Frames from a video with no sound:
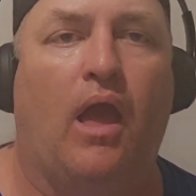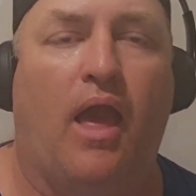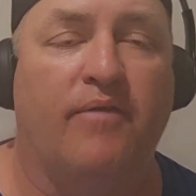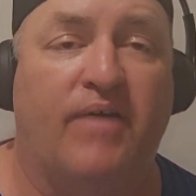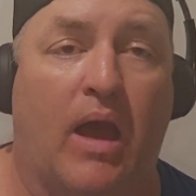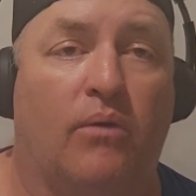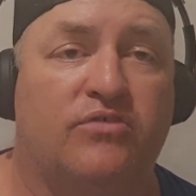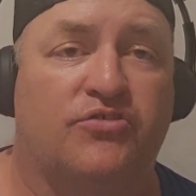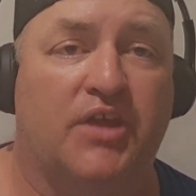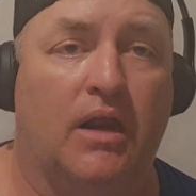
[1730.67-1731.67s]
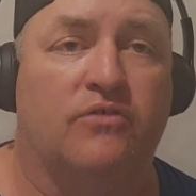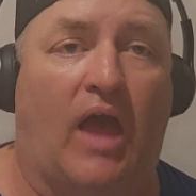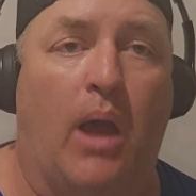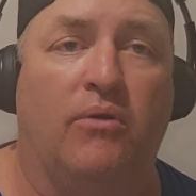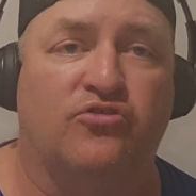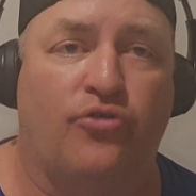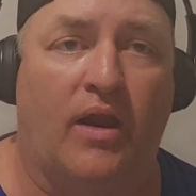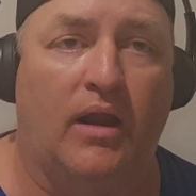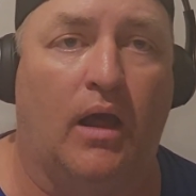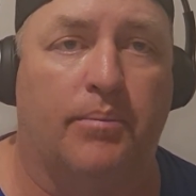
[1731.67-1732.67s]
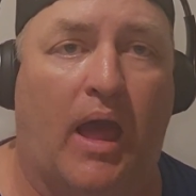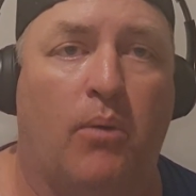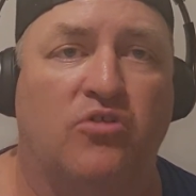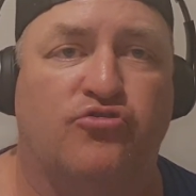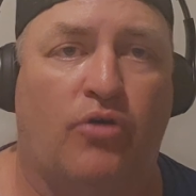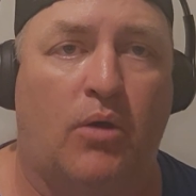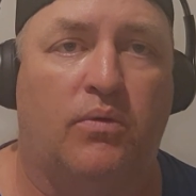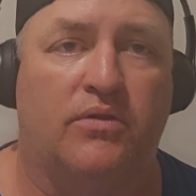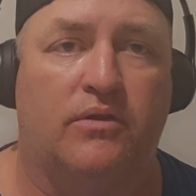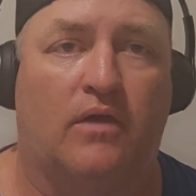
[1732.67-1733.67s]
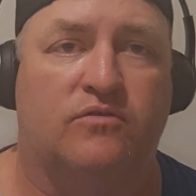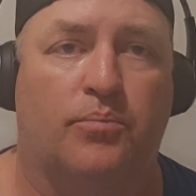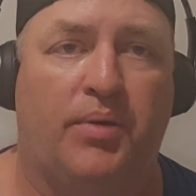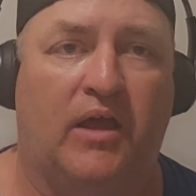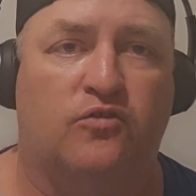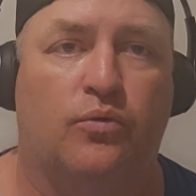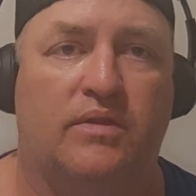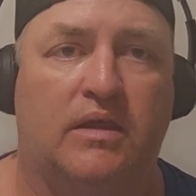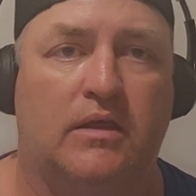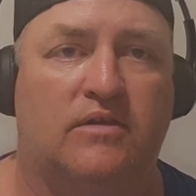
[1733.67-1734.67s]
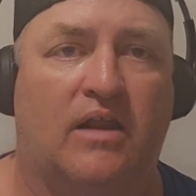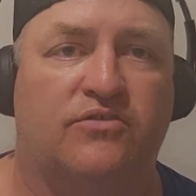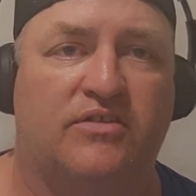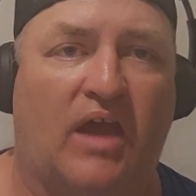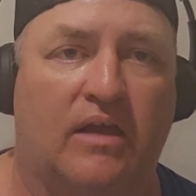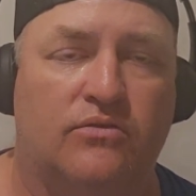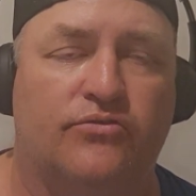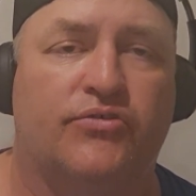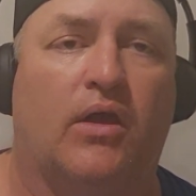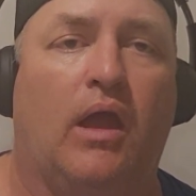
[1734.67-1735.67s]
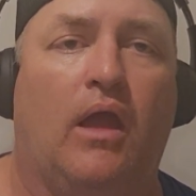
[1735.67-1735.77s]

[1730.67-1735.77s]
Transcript: If I was the Steelers, I would trade up. I would trade with some picks with the Tennessee Titans.